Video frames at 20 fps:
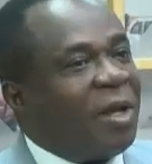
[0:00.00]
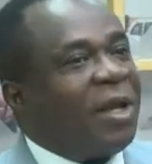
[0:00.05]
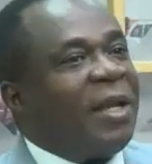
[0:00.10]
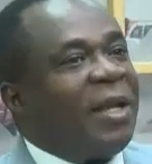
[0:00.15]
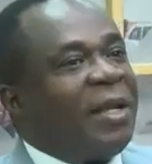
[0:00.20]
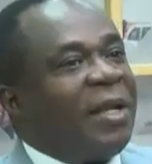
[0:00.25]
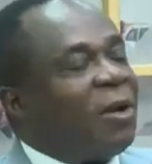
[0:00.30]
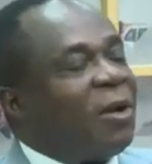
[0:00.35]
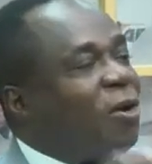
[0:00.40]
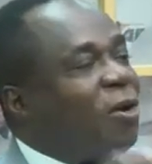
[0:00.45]

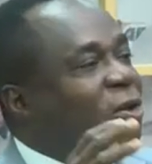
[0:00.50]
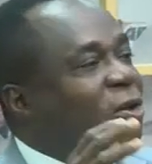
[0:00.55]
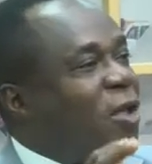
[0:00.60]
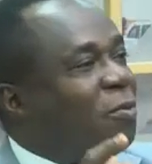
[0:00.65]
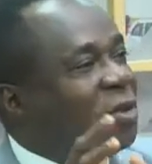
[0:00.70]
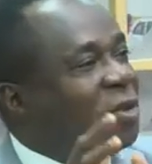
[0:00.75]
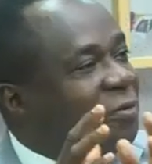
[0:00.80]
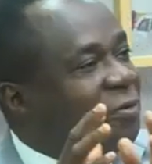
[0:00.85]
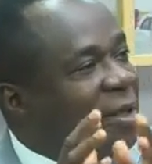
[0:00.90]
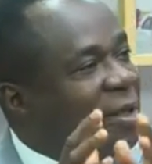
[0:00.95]
Let the
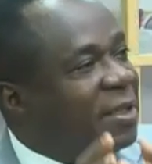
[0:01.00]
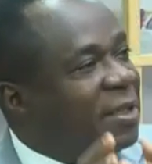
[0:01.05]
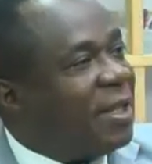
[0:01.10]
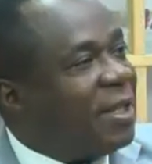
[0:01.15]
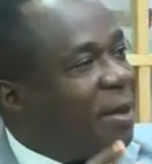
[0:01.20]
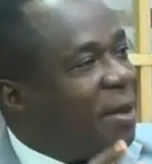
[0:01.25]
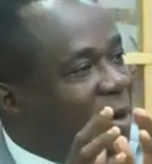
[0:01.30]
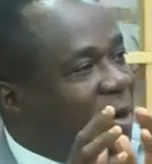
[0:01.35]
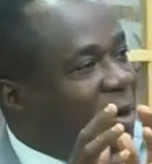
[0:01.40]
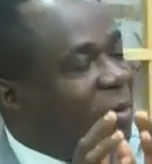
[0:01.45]
Customs face
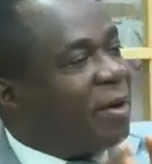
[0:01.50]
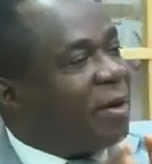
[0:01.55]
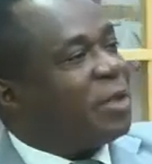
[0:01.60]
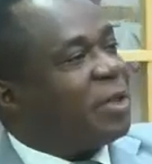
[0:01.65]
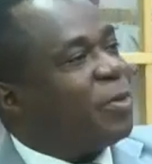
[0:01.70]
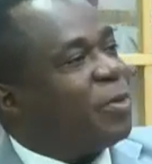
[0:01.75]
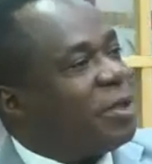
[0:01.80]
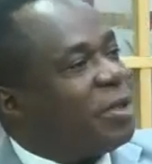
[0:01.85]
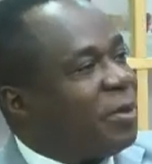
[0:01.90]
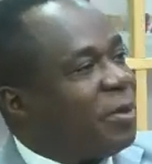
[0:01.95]
their primary
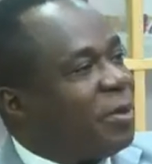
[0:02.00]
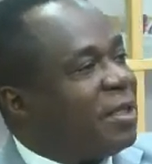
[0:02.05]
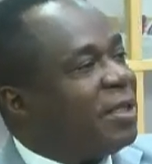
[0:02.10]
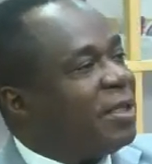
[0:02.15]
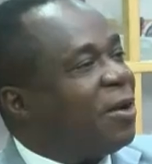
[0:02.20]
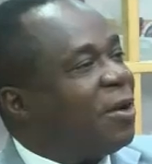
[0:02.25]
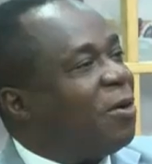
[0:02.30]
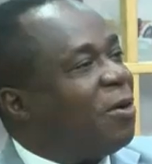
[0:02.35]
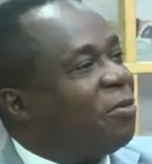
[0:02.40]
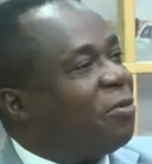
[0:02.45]

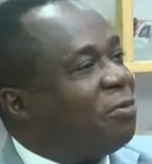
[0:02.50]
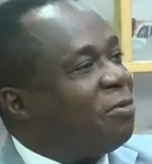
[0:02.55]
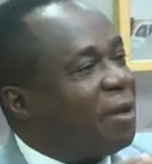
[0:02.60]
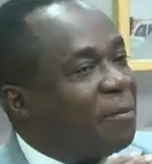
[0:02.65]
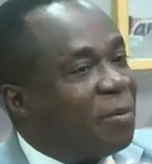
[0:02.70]
responsibility of